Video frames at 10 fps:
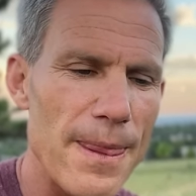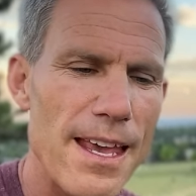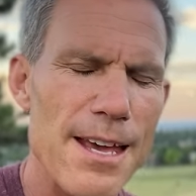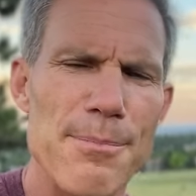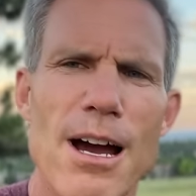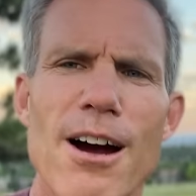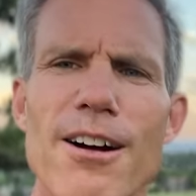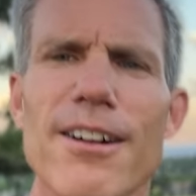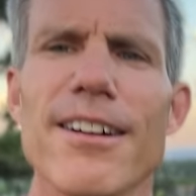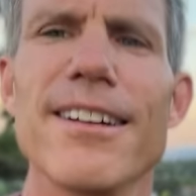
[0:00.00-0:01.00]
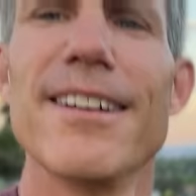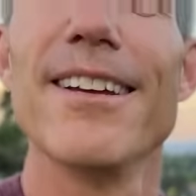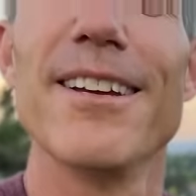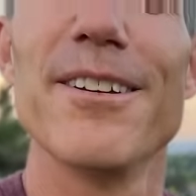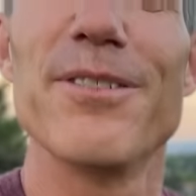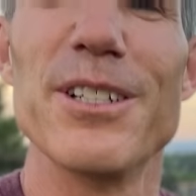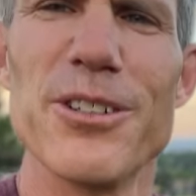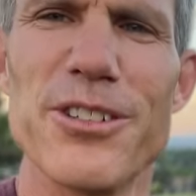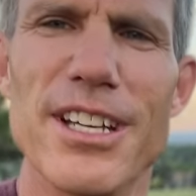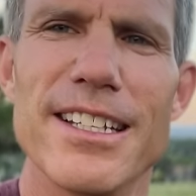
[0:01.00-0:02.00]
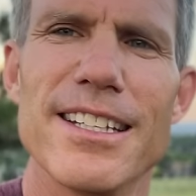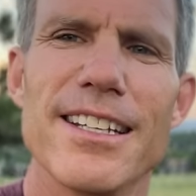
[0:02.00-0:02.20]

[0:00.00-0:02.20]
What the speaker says: And my heart feels it.